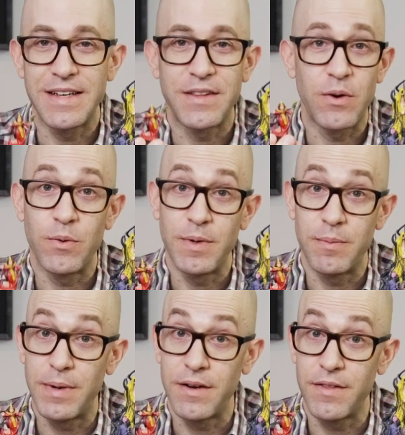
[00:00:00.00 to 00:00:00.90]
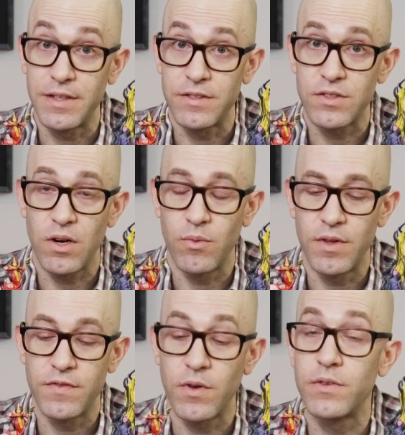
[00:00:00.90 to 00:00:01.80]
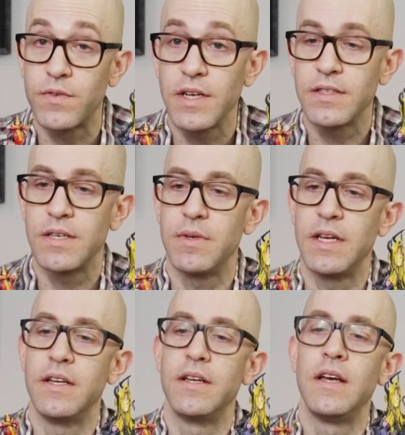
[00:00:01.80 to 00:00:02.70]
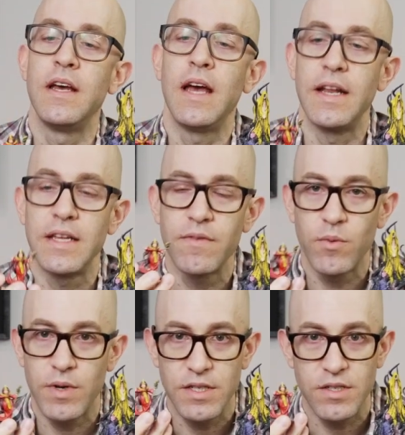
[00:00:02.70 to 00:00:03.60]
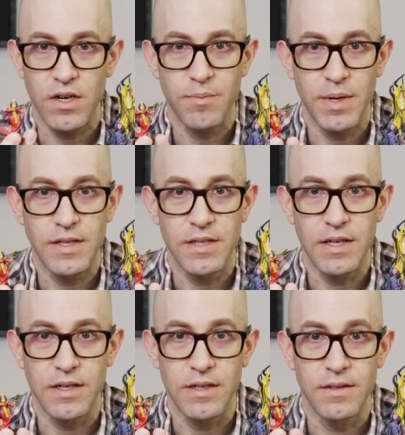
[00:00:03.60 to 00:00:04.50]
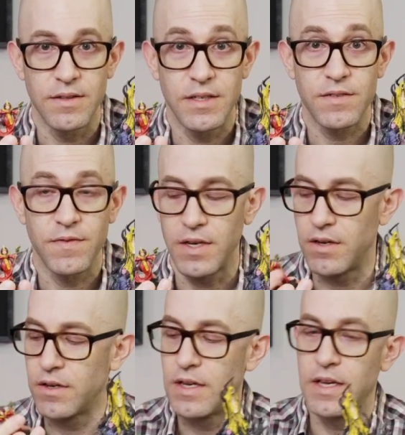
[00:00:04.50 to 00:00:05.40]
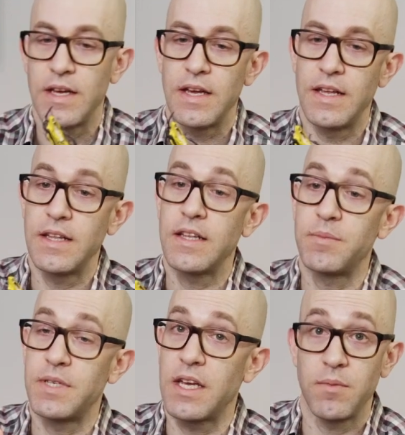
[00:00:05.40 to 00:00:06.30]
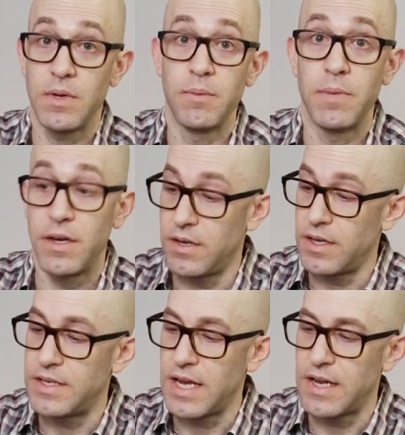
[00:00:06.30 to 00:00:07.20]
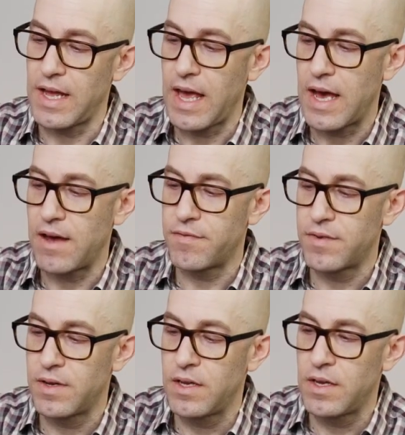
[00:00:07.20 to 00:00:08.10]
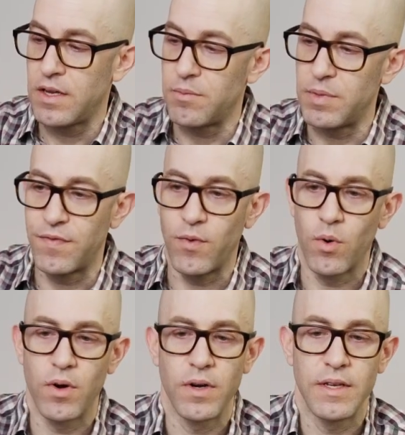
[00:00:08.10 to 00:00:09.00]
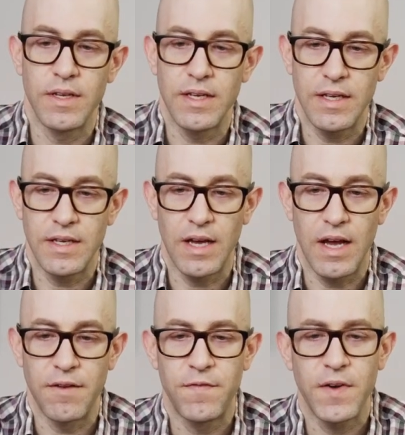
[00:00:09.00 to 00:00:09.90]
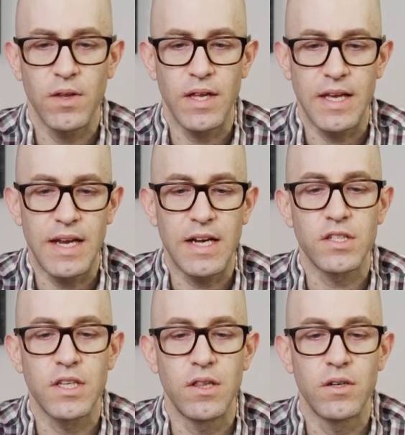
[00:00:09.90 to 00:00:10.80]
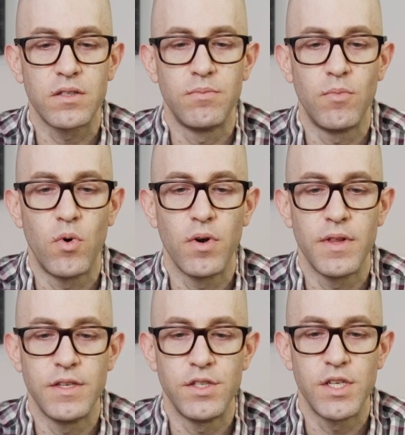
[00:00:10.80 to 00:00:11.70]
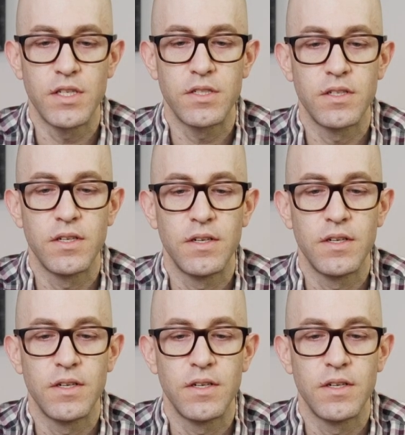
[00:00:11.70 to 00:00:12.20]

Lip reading: thought it would be a better thing to start with. So I was very intimidated. And even when I started painting this figure, it ended up taking me about a day and a half before I felt like it actually looked more than just